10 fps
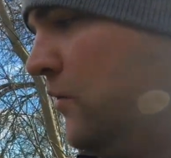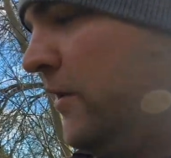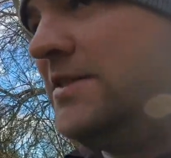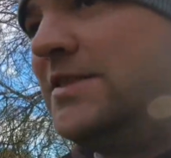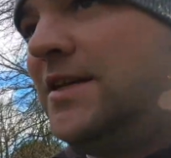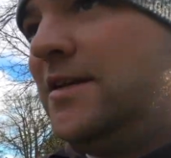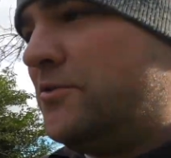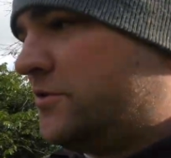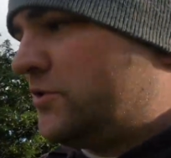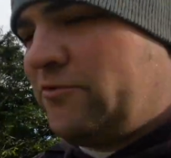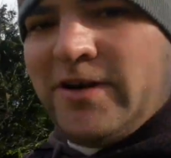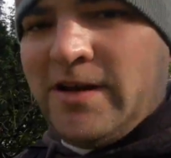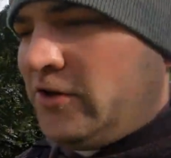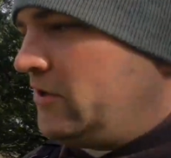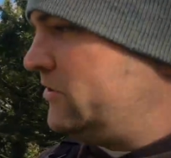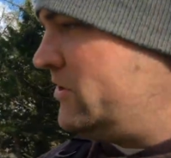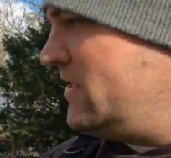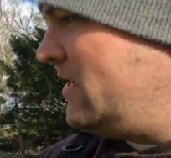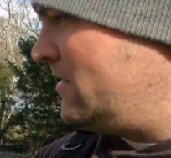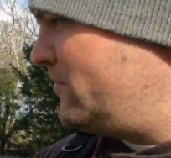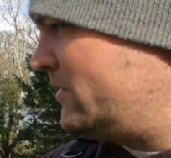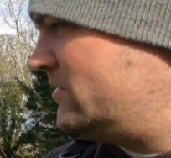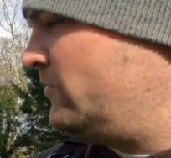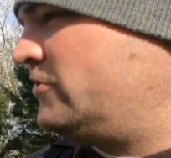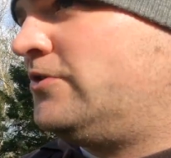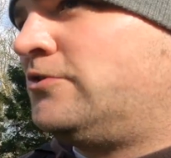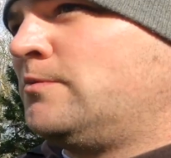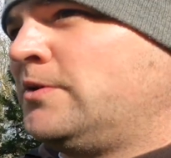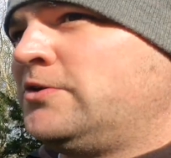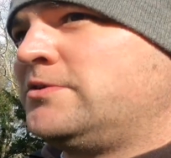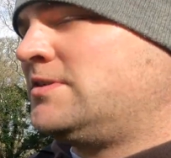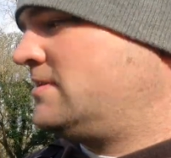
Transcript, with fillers: quite see your screen, you can just hit the button which you'd normally use to